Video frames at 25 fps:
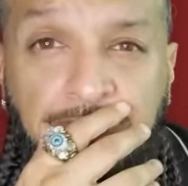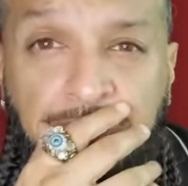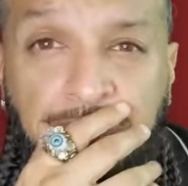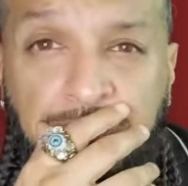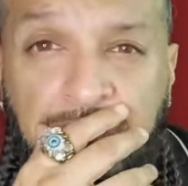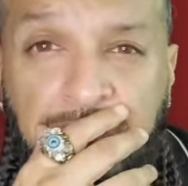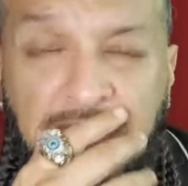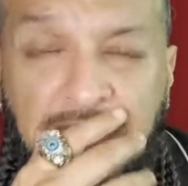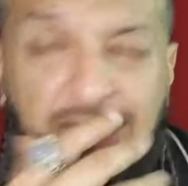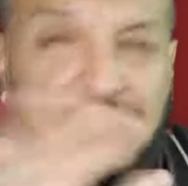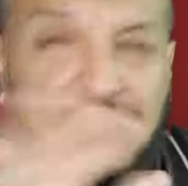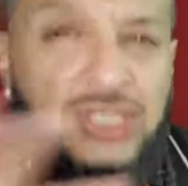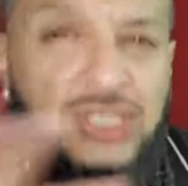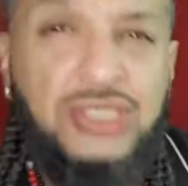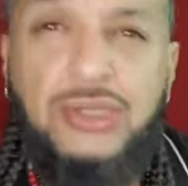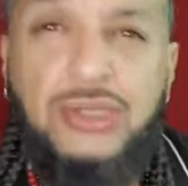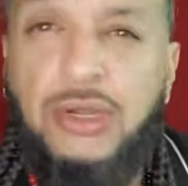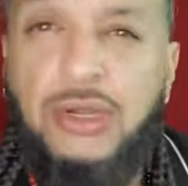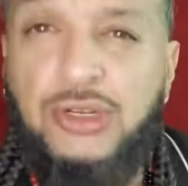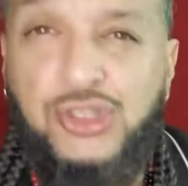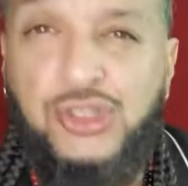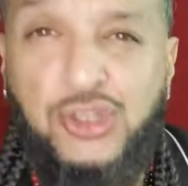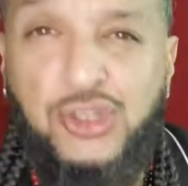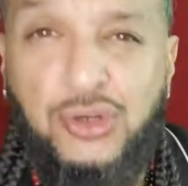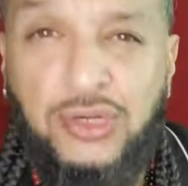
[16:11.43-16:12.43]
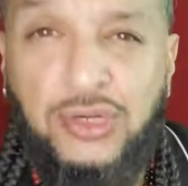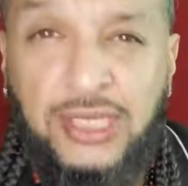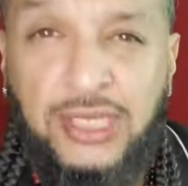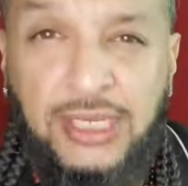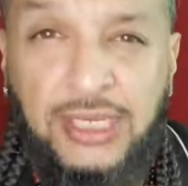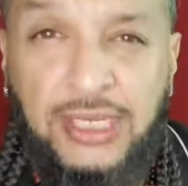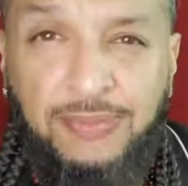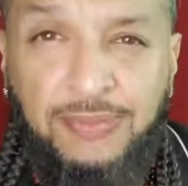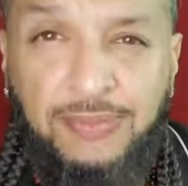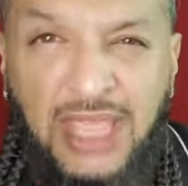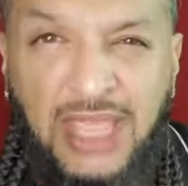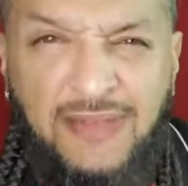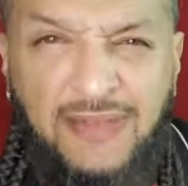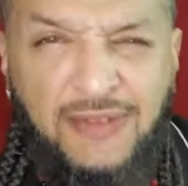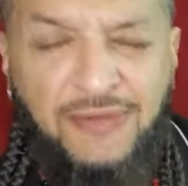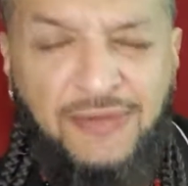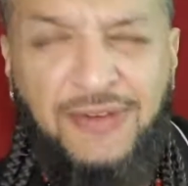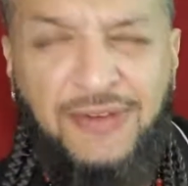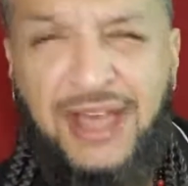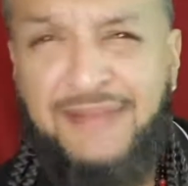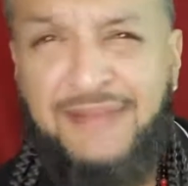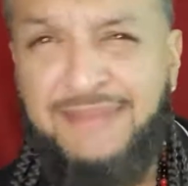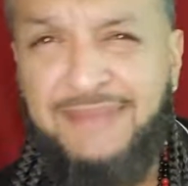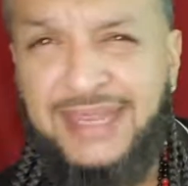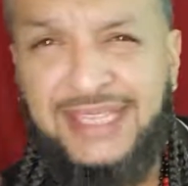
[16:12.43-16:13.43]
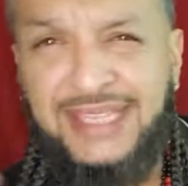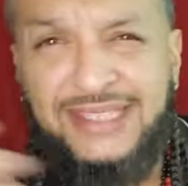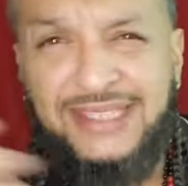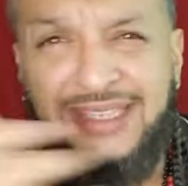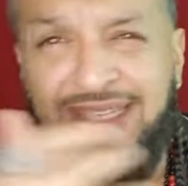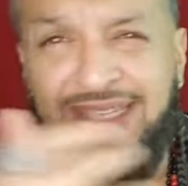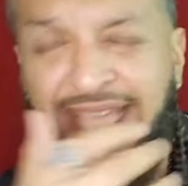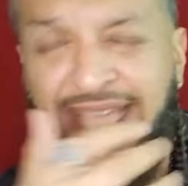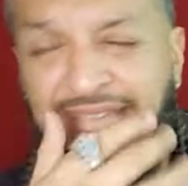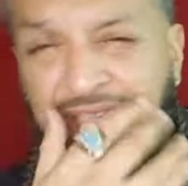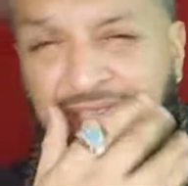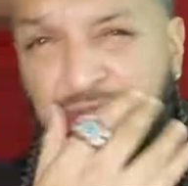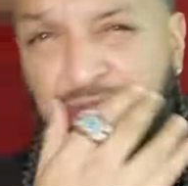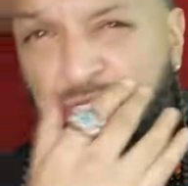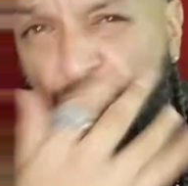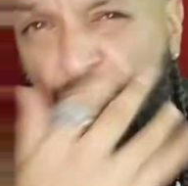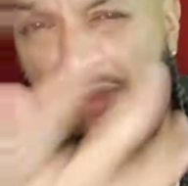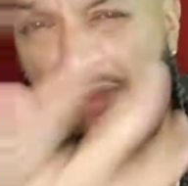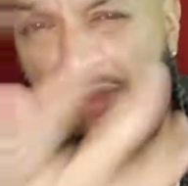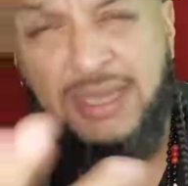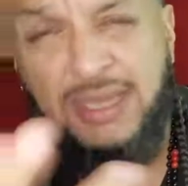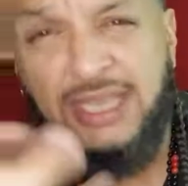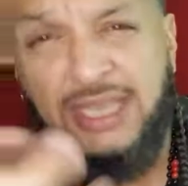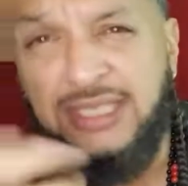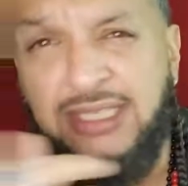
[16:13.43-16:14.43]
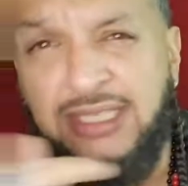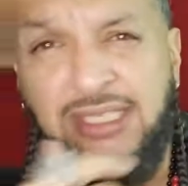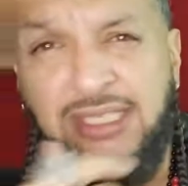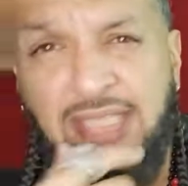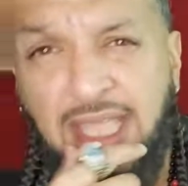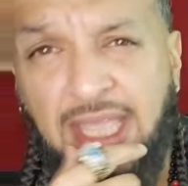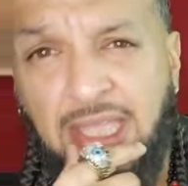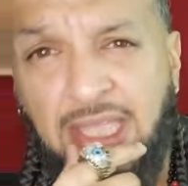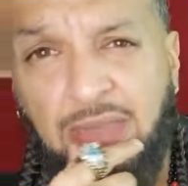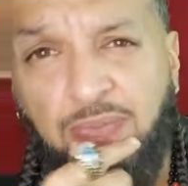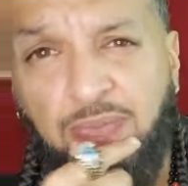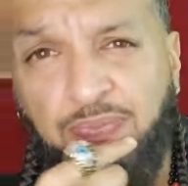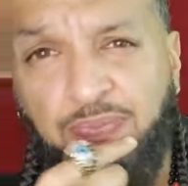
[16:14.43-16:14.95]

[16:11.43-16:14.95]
and just start journaling, even 5 minutes a day, 3 minutes a day.